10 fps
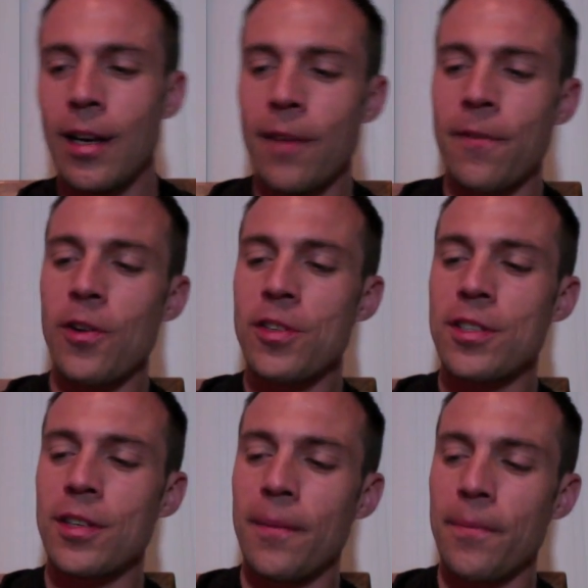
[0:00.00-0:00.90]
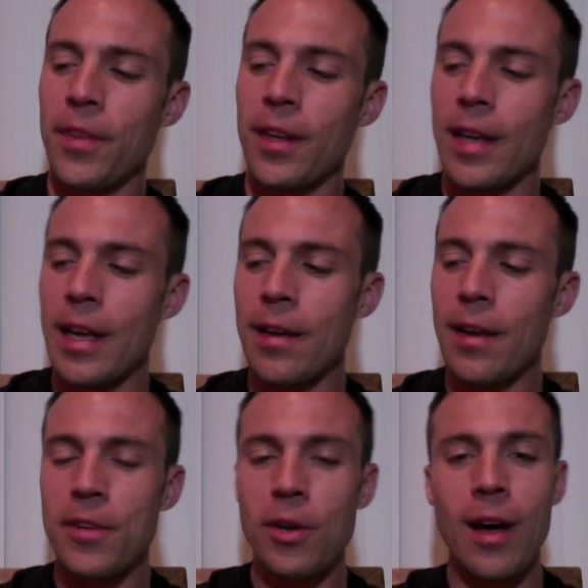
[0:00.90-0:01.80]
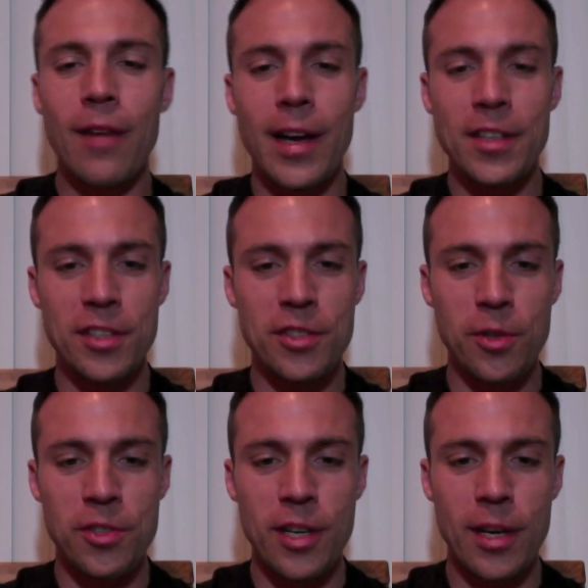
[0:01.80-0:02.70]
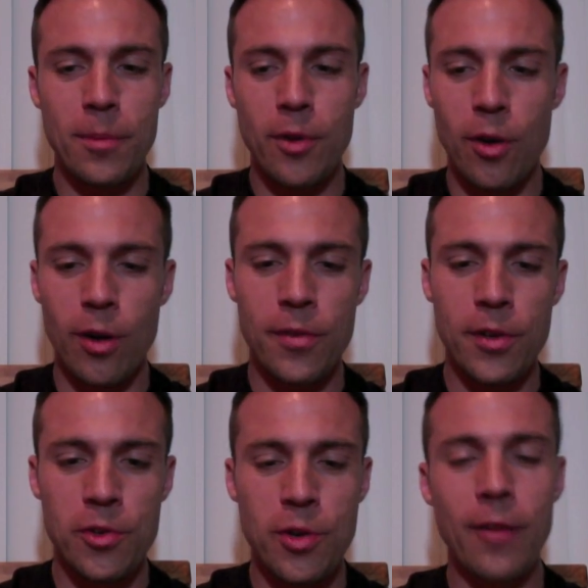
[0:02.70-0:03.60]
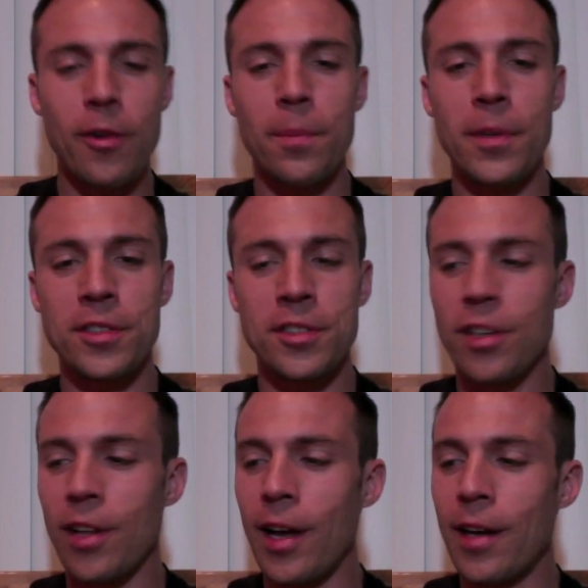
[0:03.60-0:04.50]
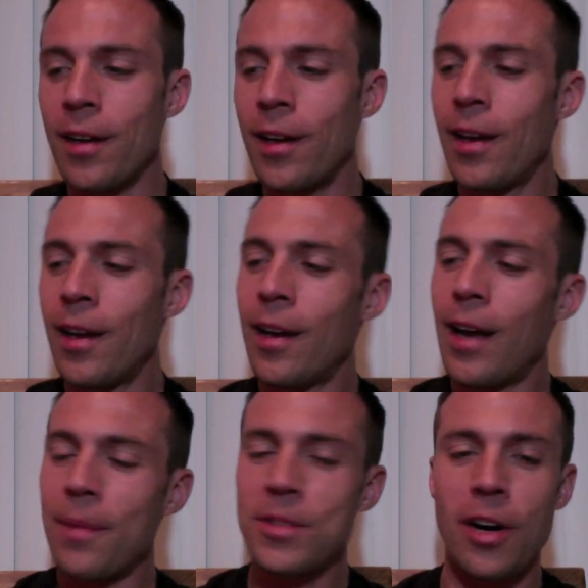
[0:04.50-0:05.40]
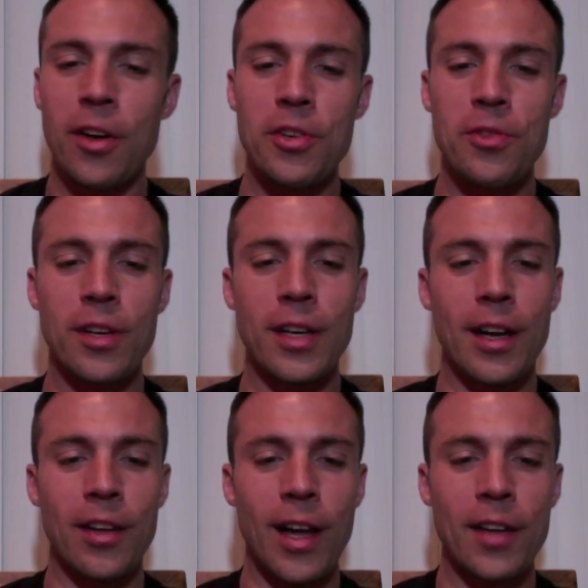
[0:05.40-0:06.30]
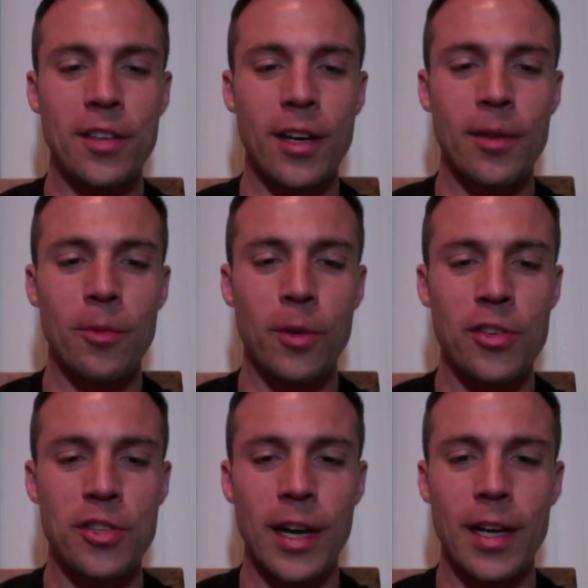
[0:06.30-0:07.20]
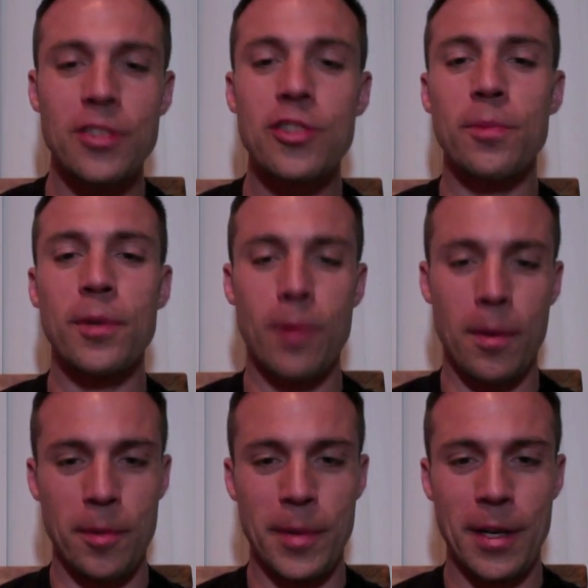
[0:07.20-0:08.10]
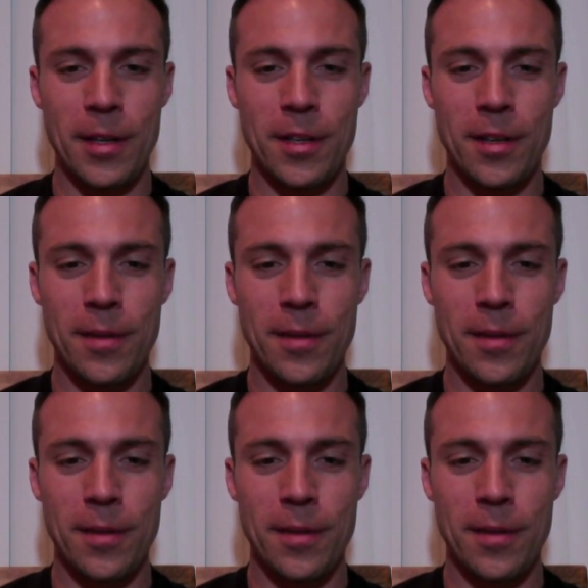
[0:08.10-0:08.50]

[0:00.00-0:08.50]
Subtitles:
first, if you don't have access to a gym or if you travel on business a lot, I'm telling you, you can get a lot done with a giant, stupid rubber band.